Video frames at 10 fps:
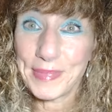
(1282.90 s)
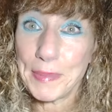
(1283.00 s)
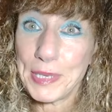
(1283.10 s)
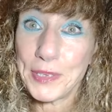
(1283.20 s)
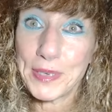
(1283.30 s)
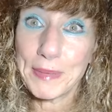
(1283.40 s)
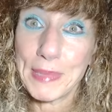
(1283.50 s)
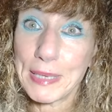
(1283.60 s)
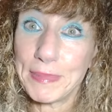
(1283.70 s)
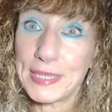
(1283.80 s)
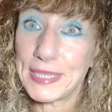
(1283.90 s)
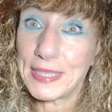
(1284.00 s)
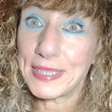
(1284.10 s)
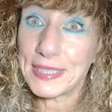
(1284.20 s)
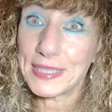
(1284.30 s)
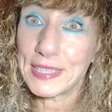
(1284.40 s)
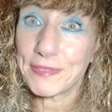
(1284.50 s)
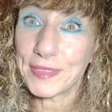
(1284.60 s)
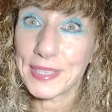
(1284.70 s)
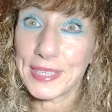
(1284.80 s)
maybe you can make me see things
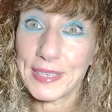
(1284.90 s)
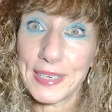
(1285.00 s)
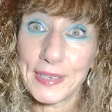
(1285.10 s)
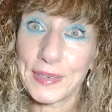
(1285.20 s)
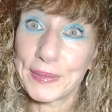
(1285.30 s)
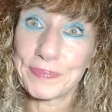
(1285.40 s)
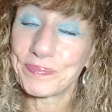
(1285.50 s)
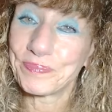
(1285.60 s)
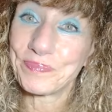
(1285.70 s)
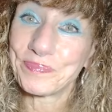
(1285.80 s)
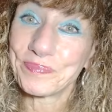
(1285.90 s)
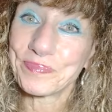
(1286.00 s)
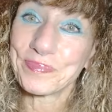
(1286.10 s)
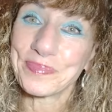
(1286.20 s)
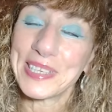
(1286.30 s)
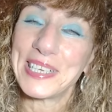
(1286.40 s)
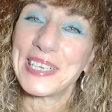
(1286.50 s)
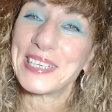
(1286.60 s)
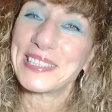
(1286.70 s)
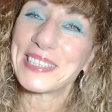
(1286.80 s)
differently. I don't know.
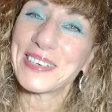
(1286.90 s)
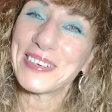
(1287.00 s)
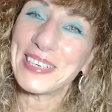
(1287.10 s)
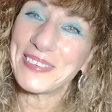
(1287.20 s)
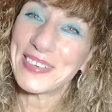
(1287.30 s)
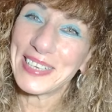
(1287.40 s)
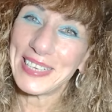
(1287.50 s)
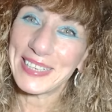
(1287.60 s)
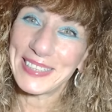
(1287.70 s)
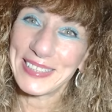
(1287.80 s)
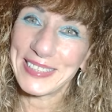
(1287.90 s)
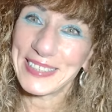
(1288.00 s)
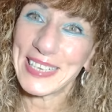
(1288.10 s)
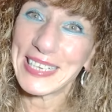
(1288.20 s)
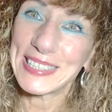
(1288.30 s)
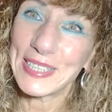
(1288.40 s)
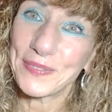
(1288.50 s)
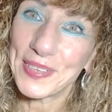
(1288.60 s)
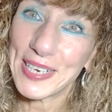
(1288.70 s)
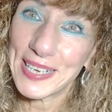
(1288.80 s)
So anyway, that's
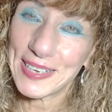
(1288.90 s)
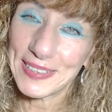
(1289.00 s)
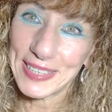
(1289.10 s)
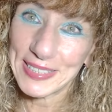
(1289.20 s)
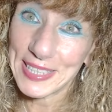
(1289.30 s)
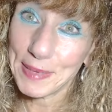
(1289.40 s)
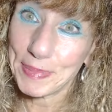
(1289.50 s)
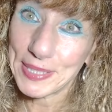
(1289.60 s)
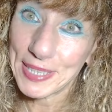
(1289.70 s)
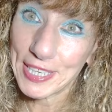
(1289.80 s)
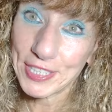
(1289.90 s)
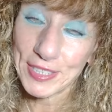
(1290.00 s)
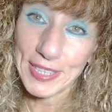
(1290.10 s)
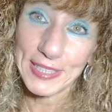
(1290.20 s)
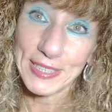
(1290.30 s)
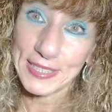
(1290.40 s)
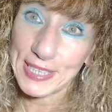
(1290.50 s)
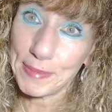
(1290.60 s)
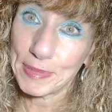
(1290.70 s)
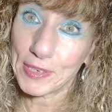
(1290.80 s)
it for now. Let's keep in touch. Let's
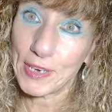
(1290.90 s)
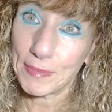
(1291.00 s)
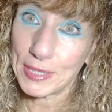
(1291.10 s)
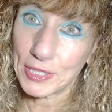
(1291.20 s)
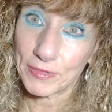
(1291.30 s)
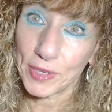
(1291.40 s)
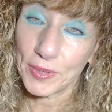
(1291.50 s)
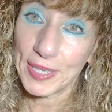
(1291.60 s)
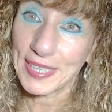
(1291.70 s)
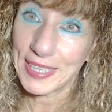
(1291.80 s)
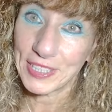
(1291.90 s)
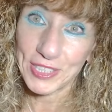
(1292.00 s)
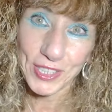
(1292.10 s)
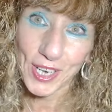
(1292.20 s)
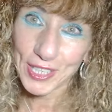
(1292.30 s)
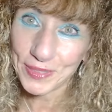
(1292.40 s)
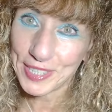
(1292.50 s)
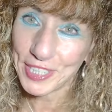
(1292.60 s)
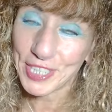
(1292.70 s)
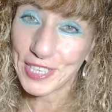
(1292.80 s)
keep the comments rolling. Let's talk to
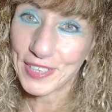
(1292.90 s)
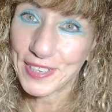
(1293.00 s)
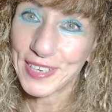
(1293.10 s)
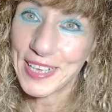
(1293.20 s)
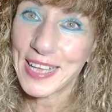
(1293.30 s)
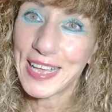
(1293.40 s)
each other.